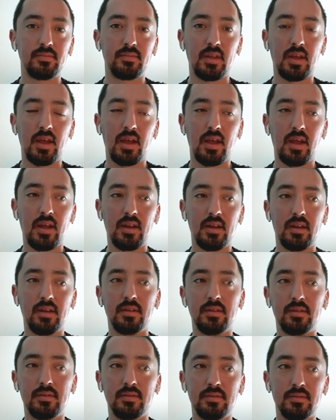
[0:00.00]

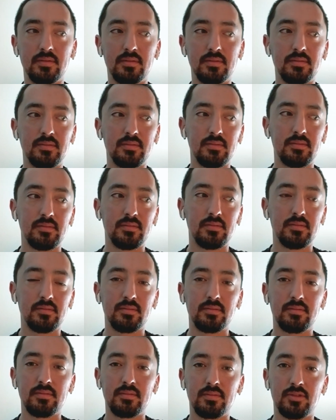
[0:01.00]
And
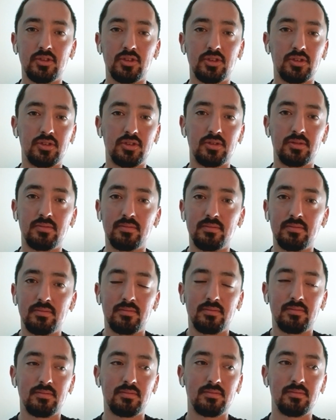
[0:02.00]
just,
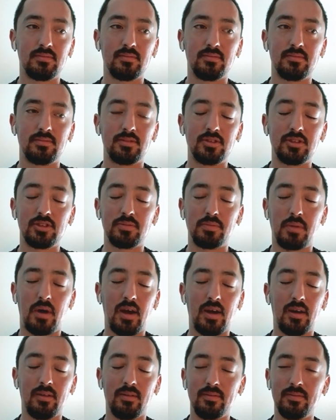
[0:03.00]
just
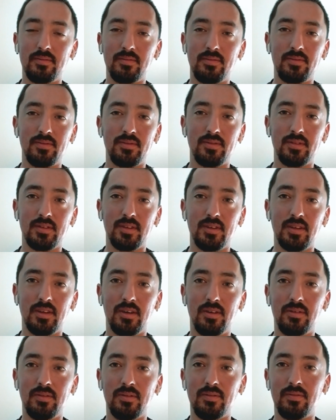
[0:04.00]
smile, you
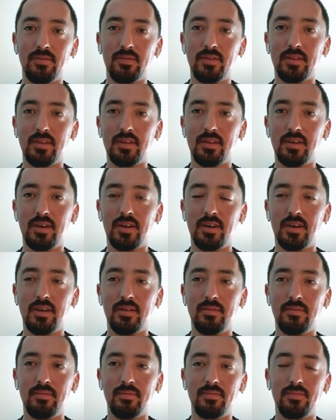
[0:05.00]
know.
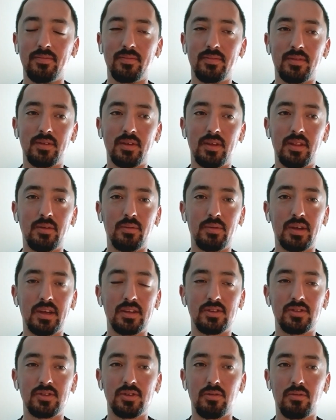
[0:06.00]
I think we
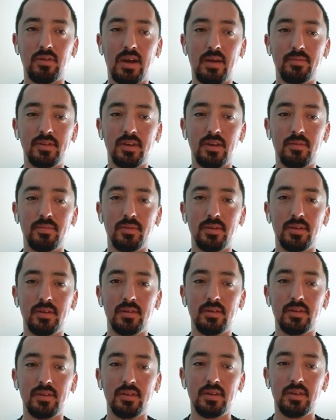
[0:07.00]
get so wrapped up
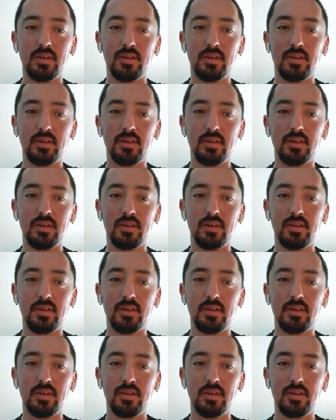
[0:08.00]
in